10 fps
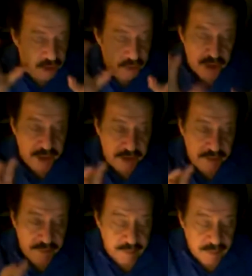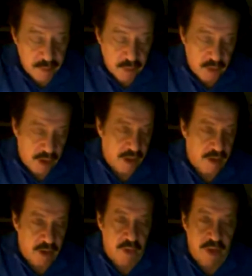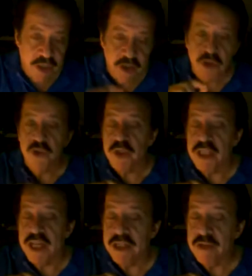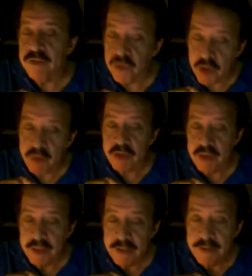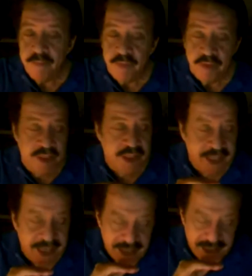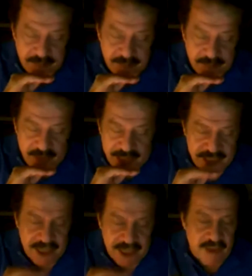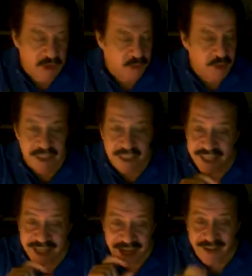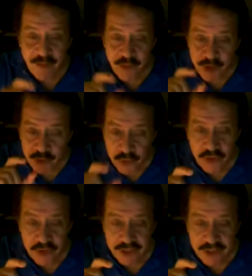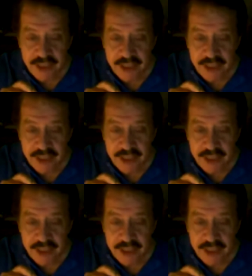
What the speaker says: I really go to a lot of trouble to get intelligibility on every word.